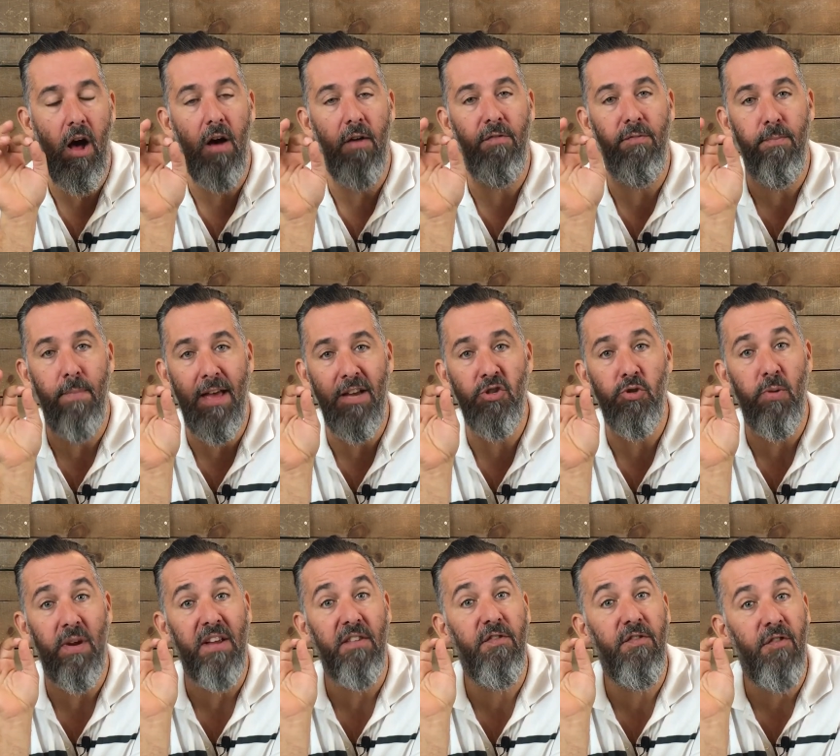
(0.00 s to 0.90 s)
of
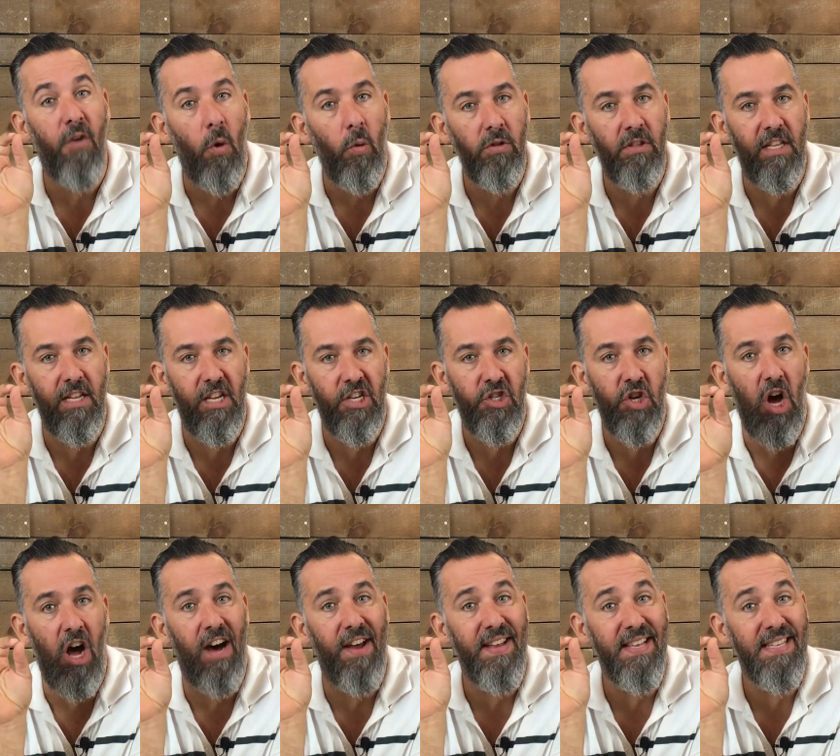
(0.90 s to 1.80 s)
measuring voltage
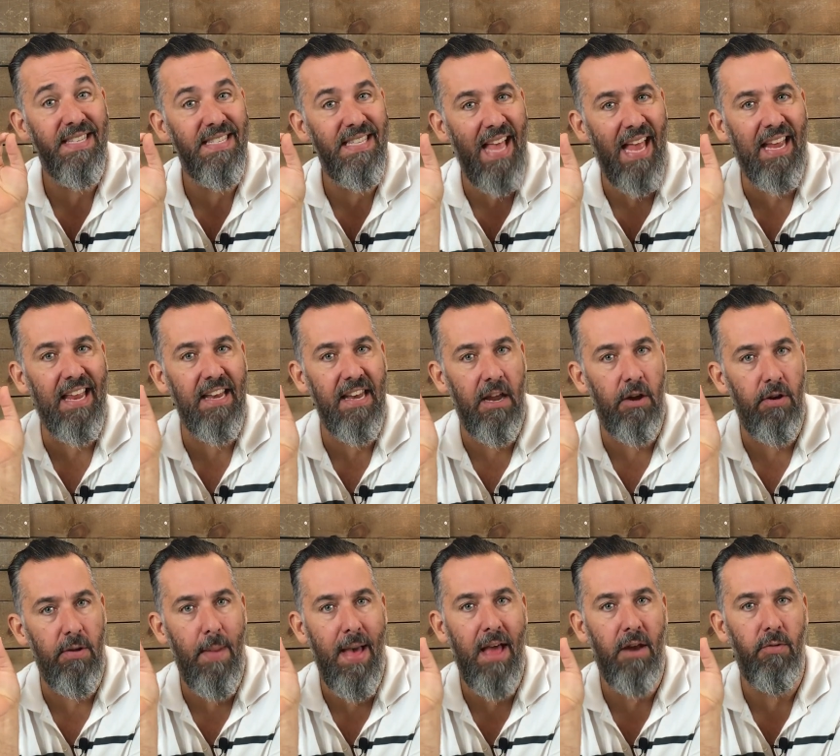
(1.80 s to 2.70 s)
on a
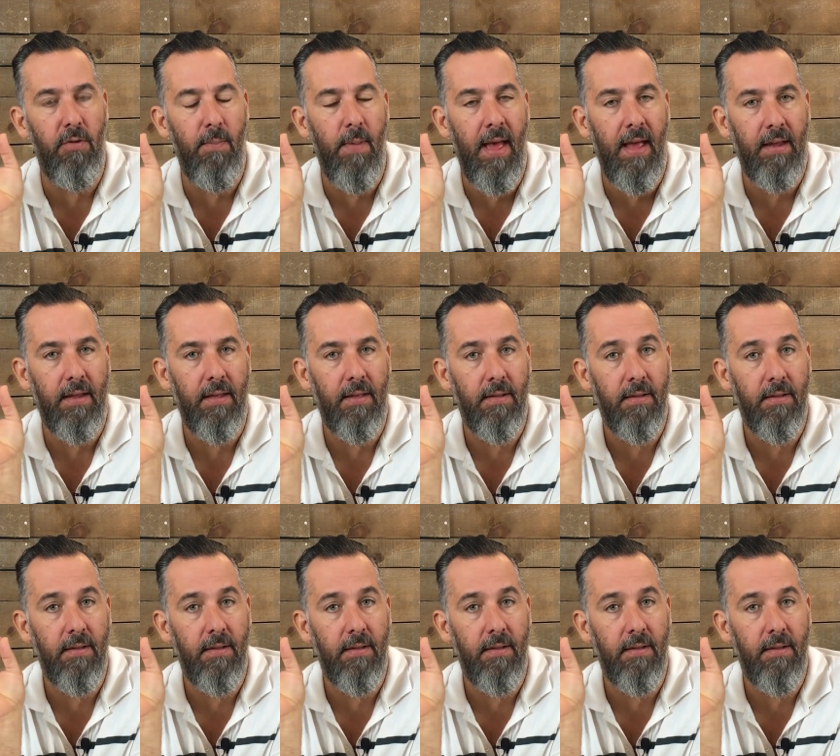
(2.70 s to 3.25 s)
secondary battery bank.